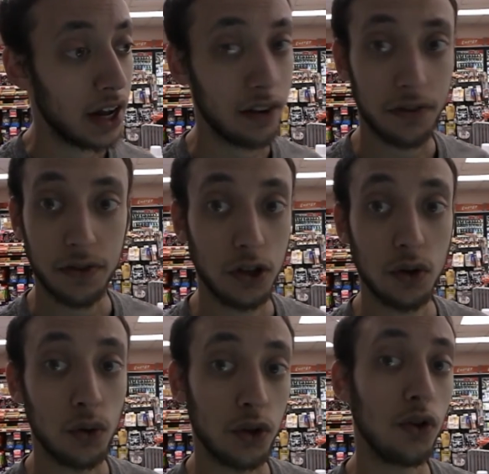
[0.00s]
if
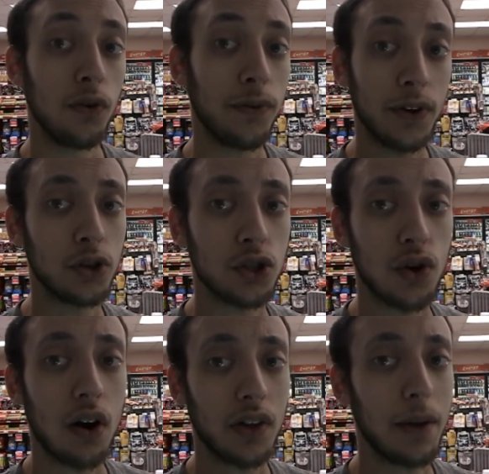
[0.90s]
you do feel
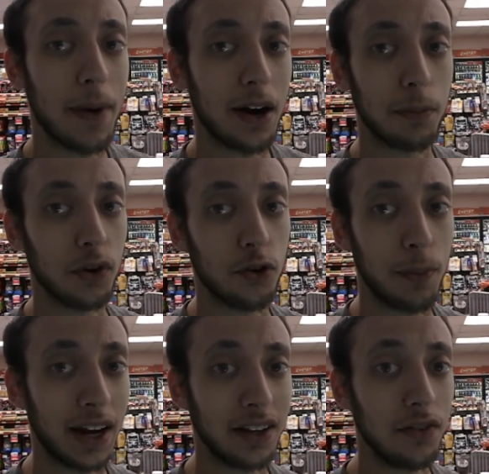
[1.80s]
strongly about a
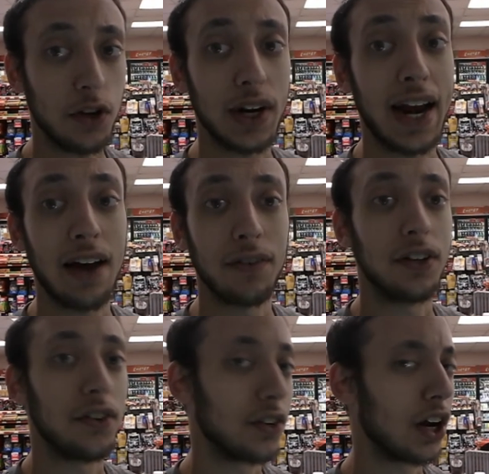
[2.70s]
perspective, you can have a
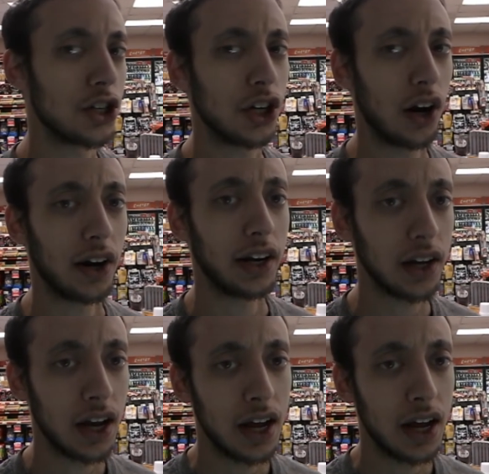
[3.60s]
discussion on it.